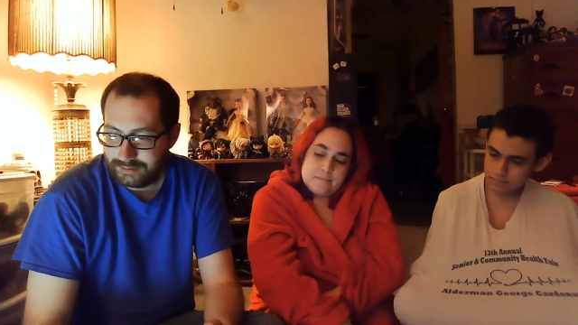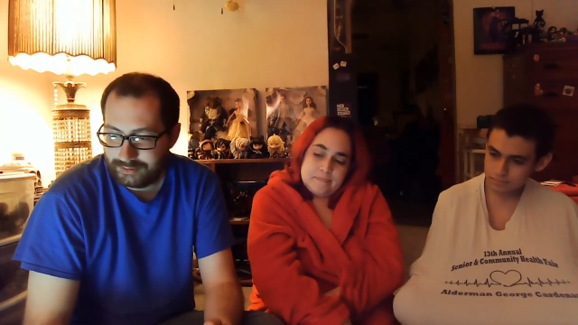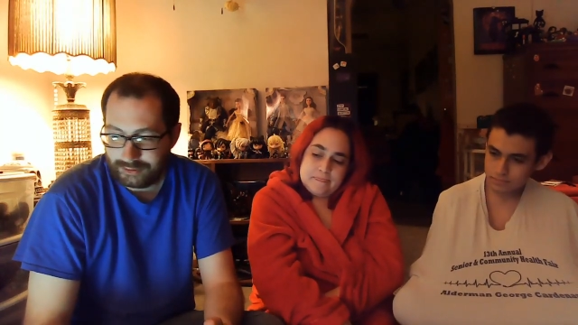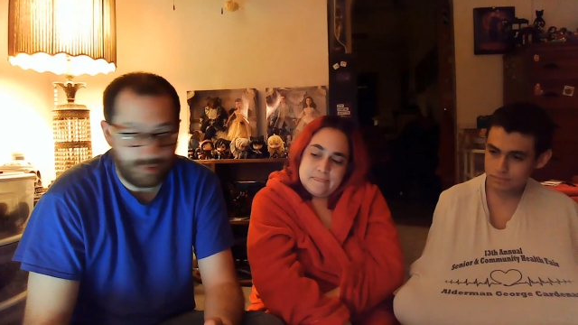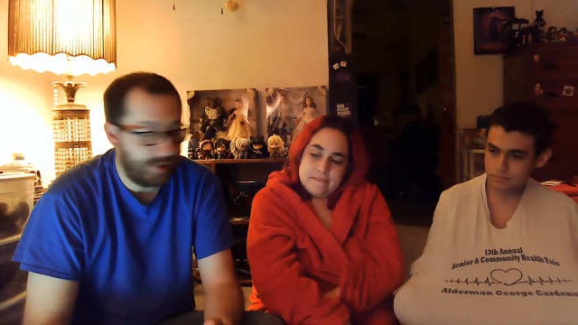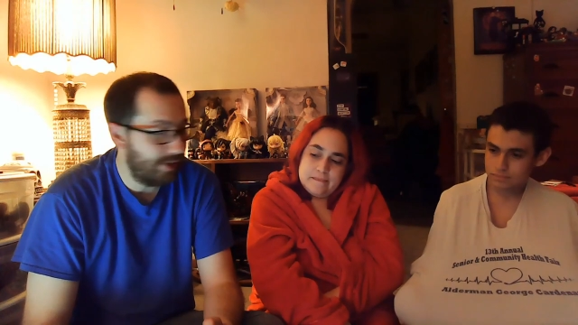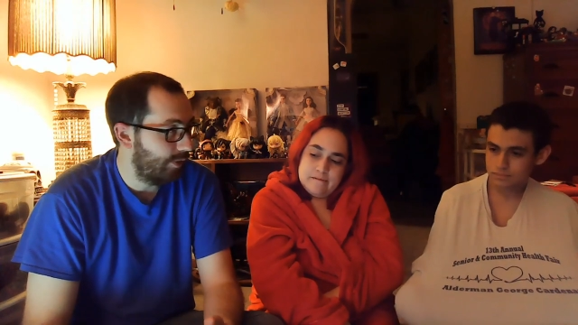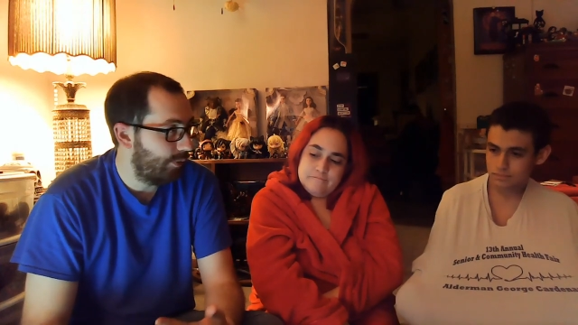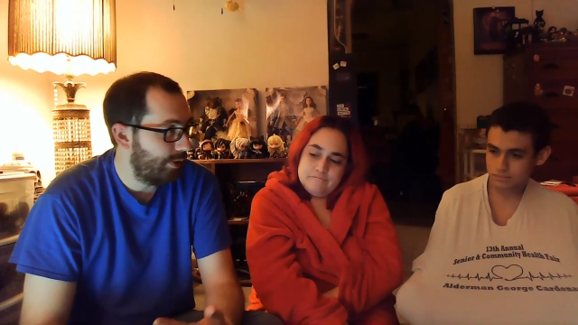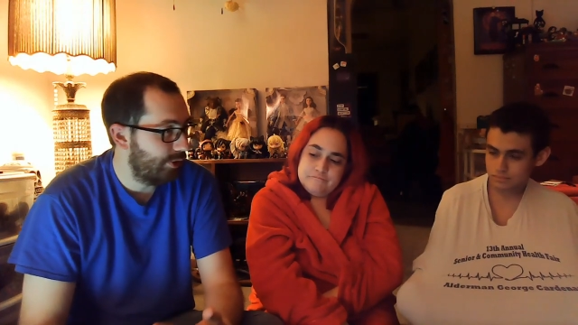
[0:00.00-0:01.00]
Speaker 1: So then, we
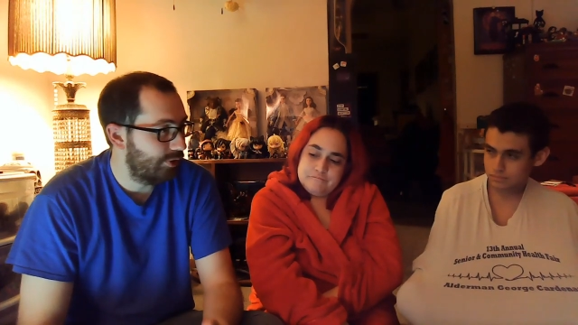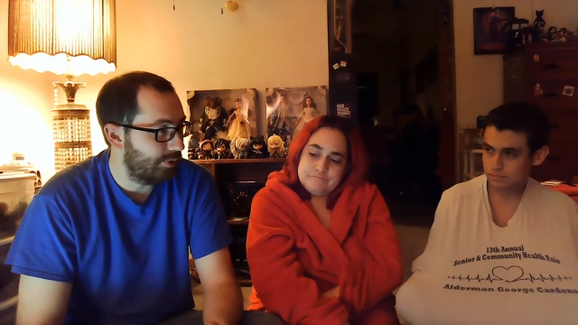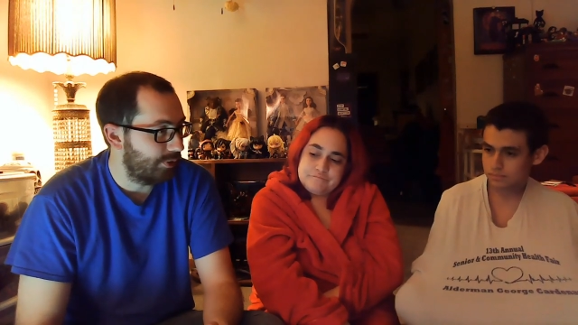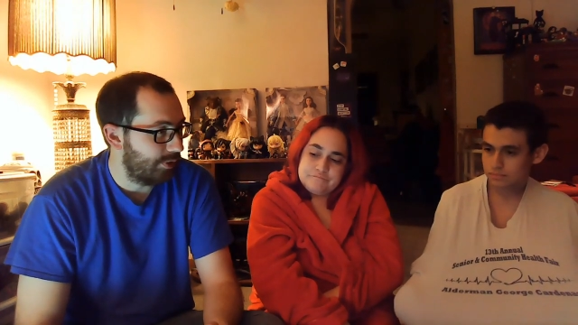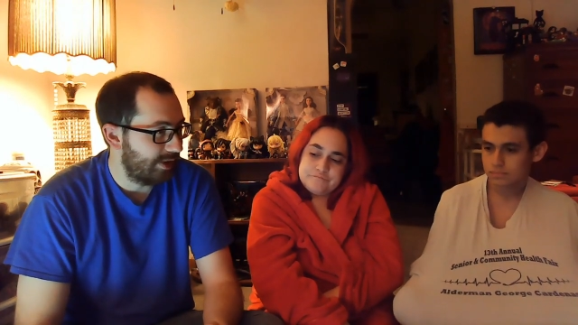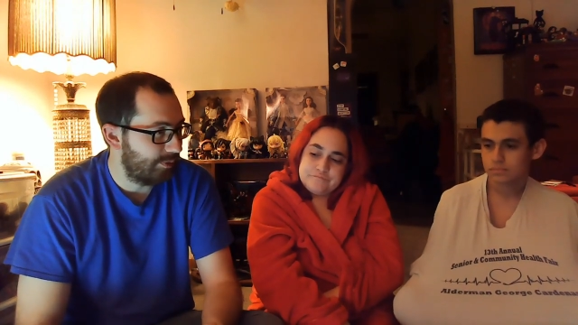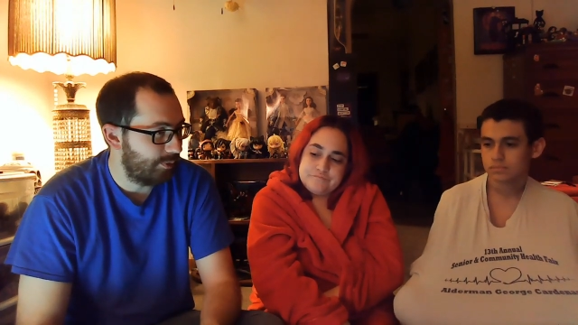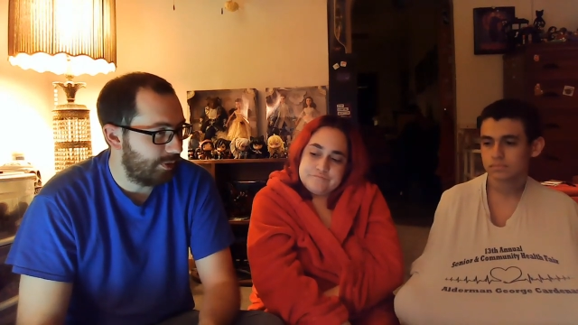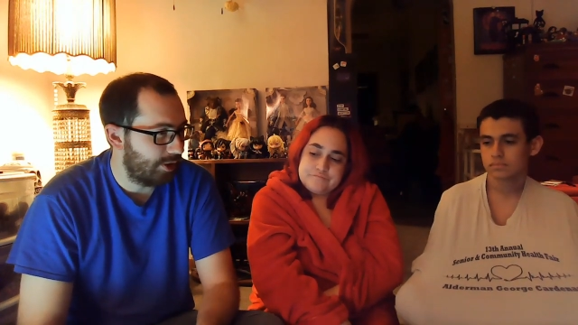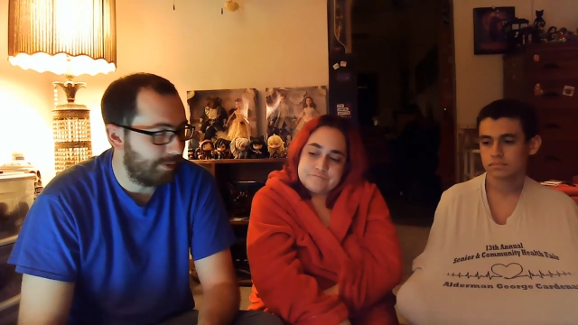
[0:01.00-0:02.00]
also, last thing we were going
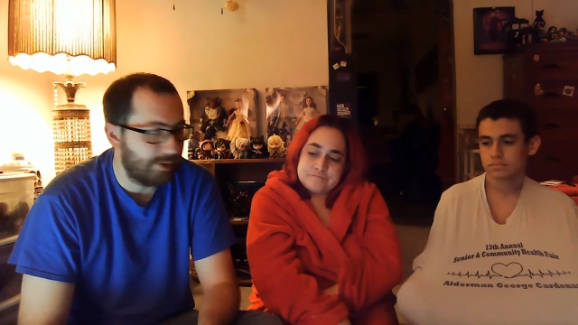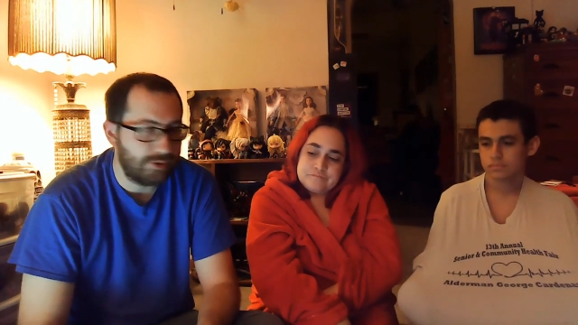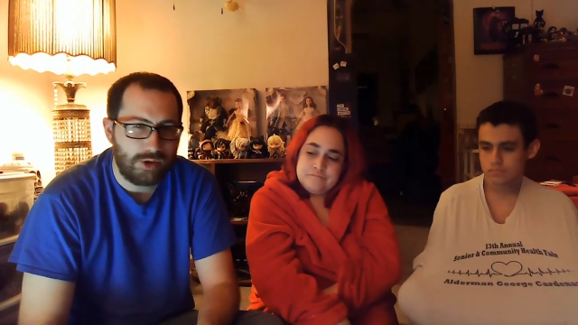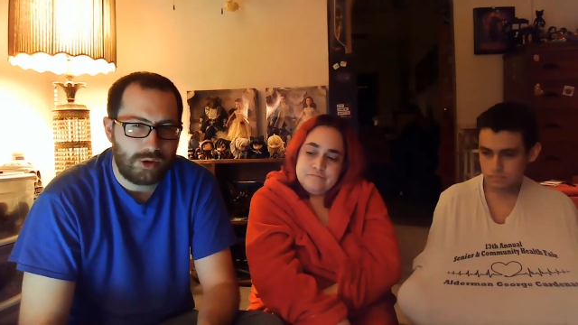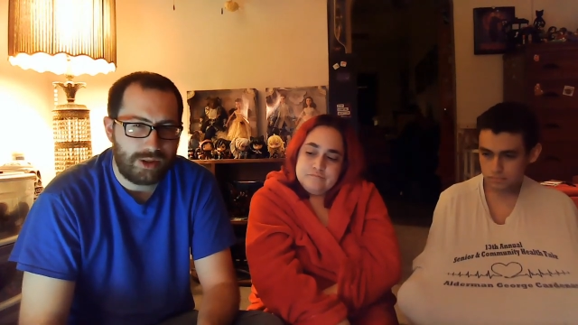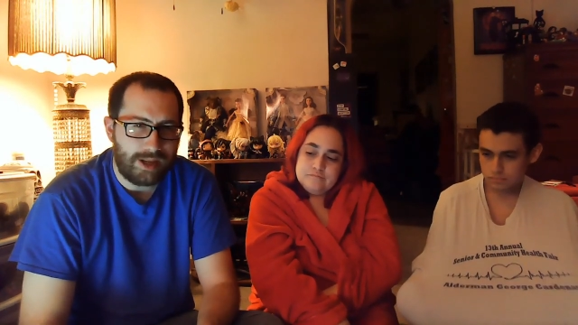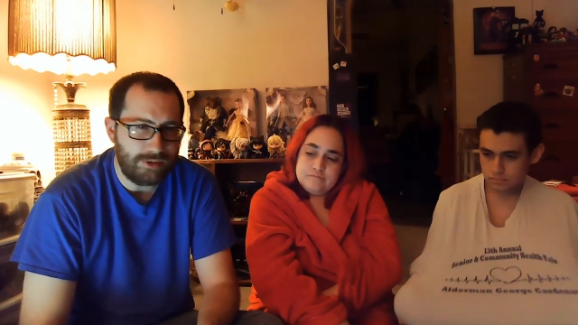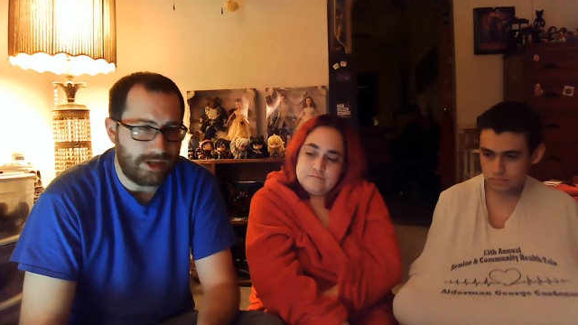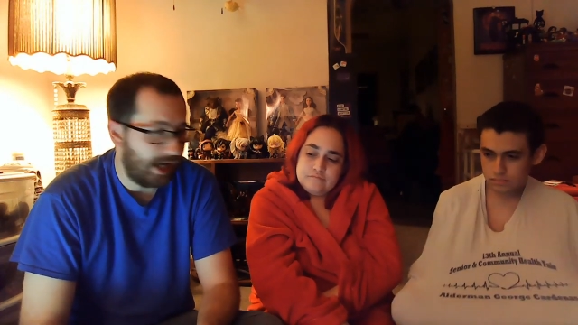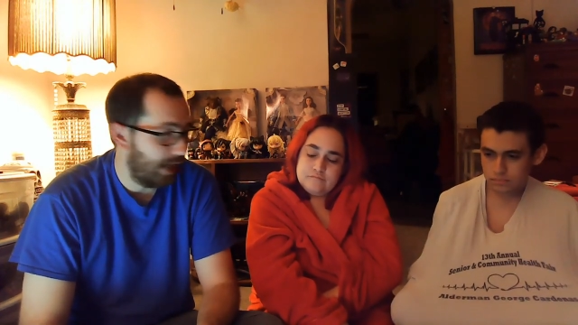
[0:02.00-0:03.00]
to talk about, that was an
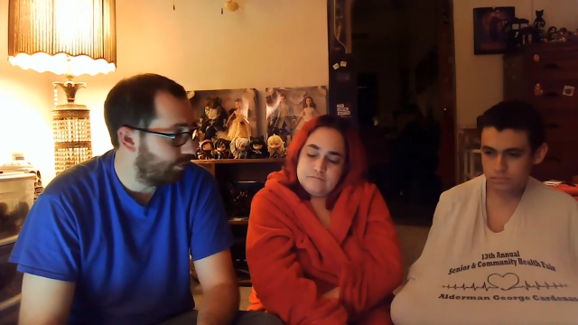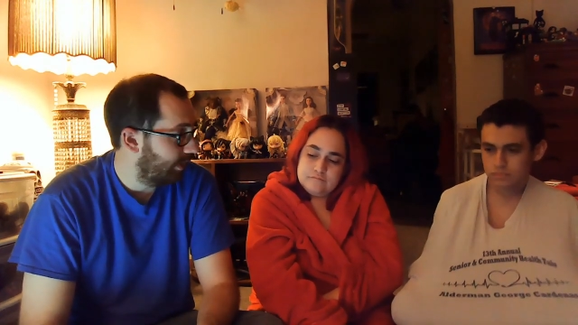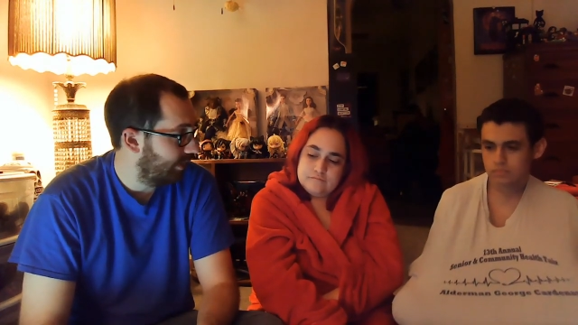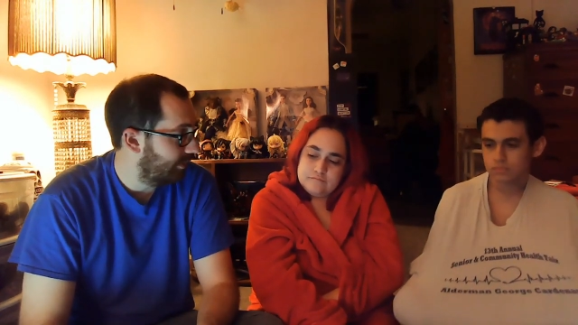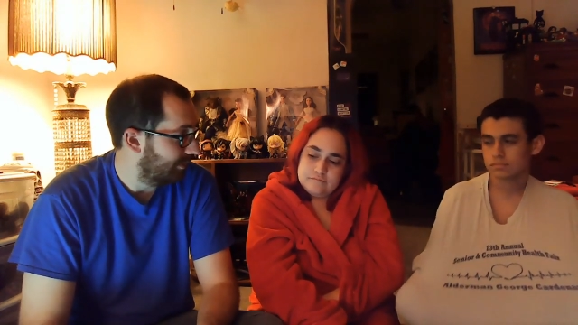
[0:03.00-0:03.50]
awkward exit.